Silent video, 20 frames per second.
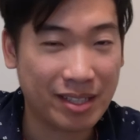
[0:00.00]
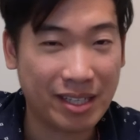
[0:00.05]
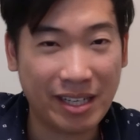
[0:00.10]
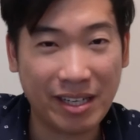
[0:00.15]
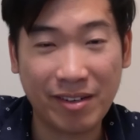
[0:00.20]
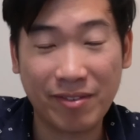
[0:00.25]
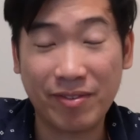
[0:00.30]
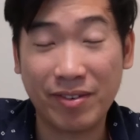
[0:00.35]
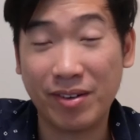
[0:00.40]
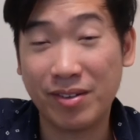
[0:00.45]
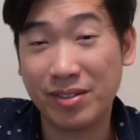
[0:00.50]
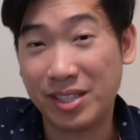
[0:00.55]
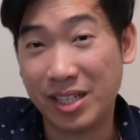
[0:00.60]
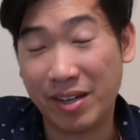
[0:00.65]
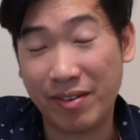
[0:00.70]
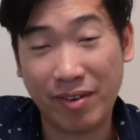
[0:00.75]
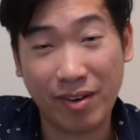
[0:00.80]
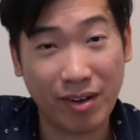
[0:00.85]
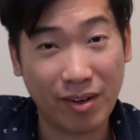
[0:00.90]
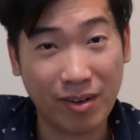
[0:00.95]
earphones
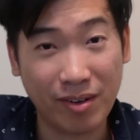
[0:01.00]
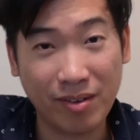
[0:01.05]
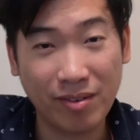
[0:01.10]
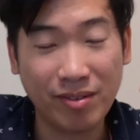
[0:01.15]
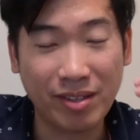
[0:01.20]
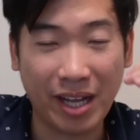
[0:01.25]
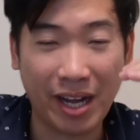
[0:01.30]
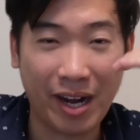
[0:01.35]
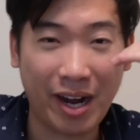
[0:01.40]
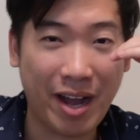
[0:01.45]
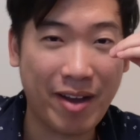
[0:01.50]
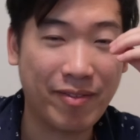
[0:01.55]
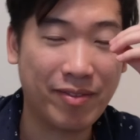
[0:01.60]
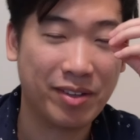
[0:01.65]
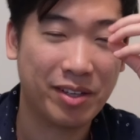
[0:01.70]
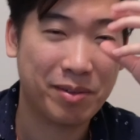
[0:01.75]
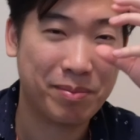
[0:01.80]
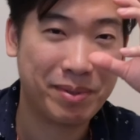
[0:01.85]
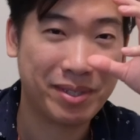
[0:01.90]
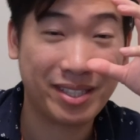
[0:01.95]
I've heard that have a
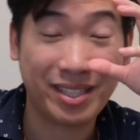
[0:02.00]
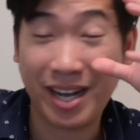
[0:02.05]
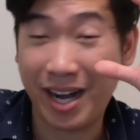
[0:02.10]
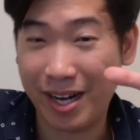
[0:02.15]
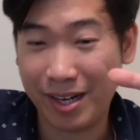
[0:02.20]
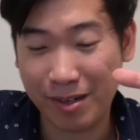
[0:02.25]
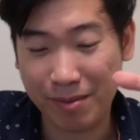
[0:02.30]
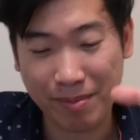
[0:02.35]
little bit tighter